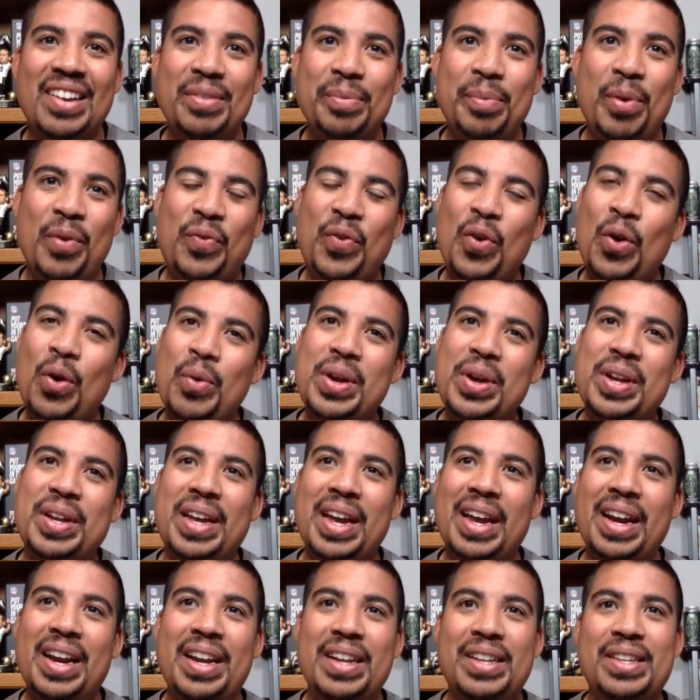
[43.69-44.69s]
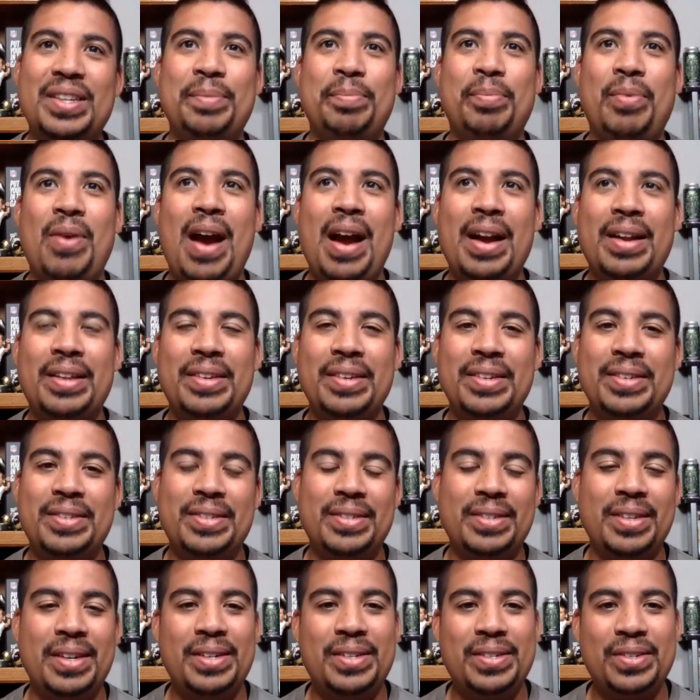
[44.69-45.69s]
Before we get into
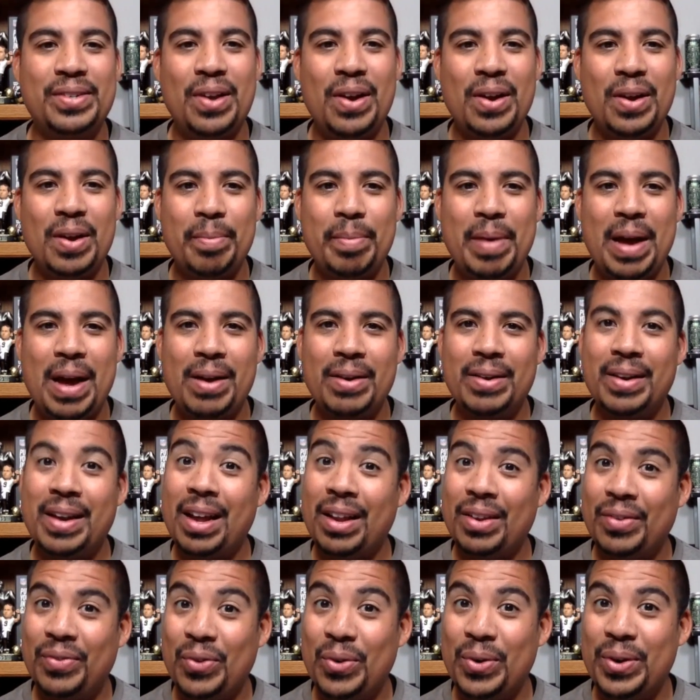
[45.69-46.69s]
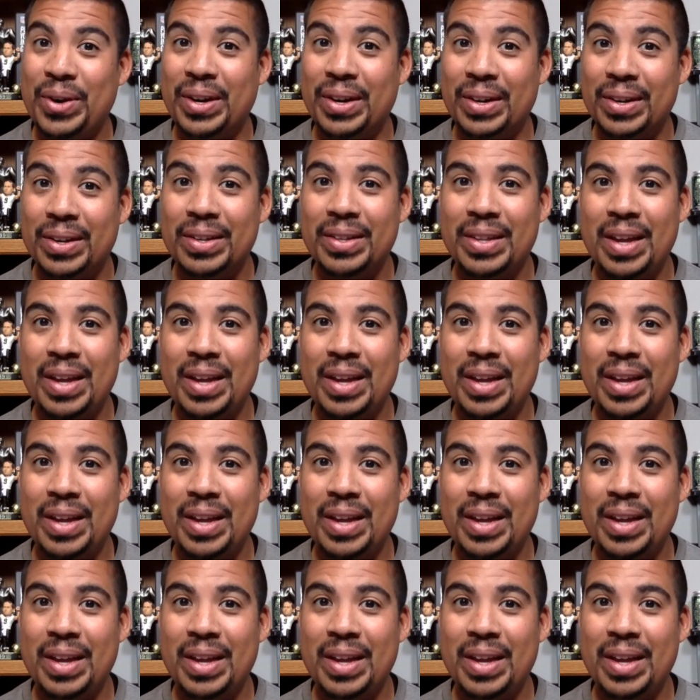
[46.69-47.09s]
practice, let's talk about California.